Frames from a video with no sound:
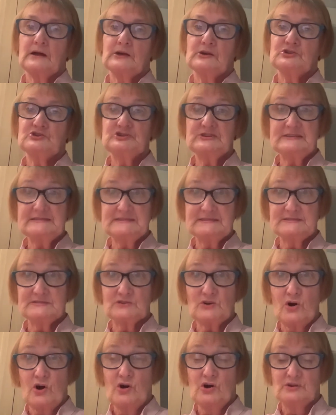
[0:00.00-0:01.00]
Jesus
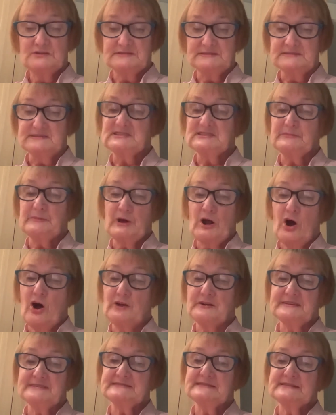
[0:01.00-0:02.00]
calls us to be
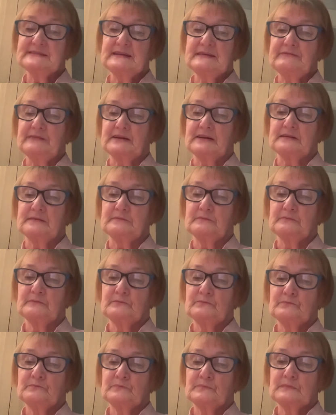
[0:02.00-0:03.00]
honest living,
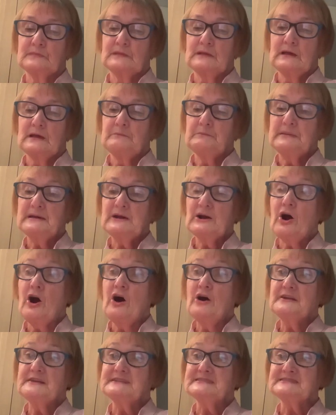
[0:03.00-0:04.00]
being
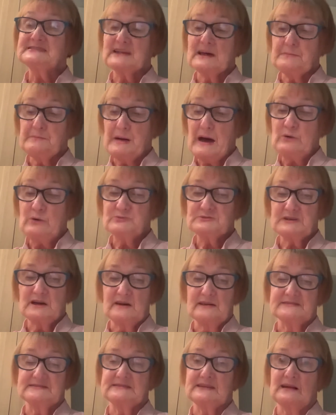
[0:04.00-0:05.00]
honest about
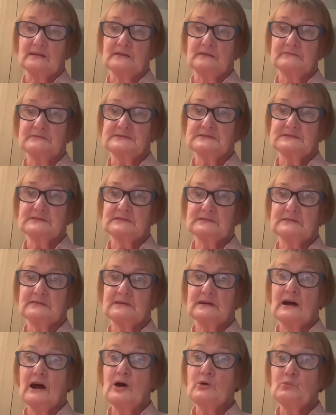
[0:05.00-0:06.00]
ourselves
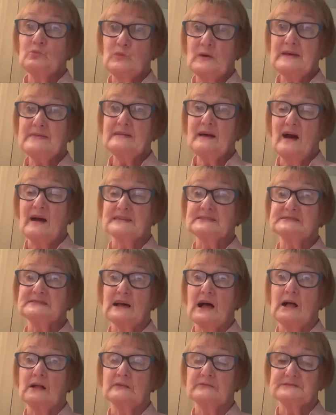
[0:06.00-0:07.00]
and with
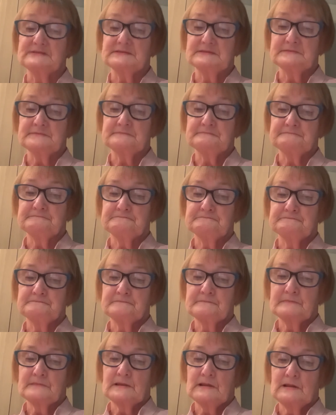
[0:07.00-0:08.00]
ourselves,
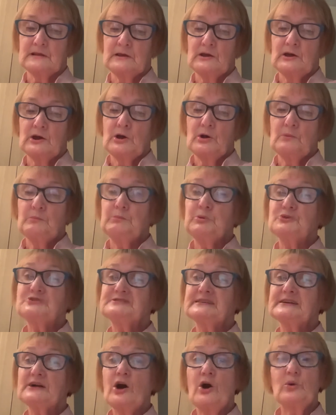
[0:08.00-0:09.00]

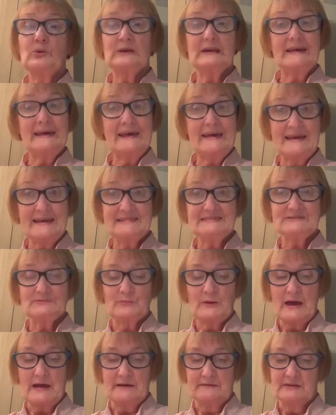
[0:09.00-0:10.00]
putting only his
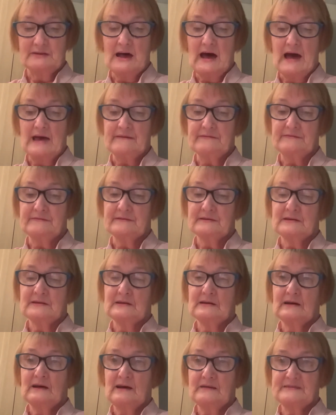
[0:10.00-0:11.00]
way of life
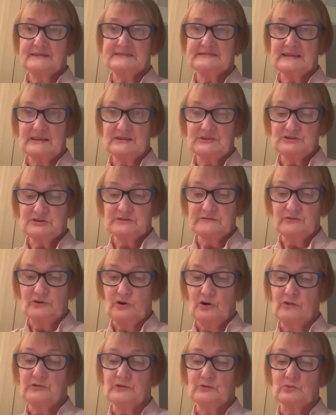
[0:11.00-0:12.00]
at the centre of
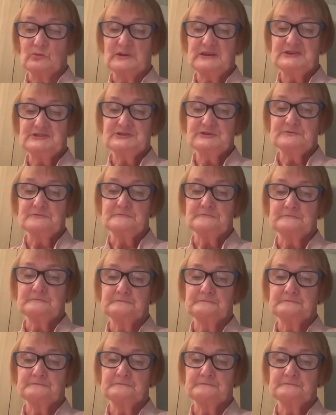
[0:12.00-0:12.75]
all that we do,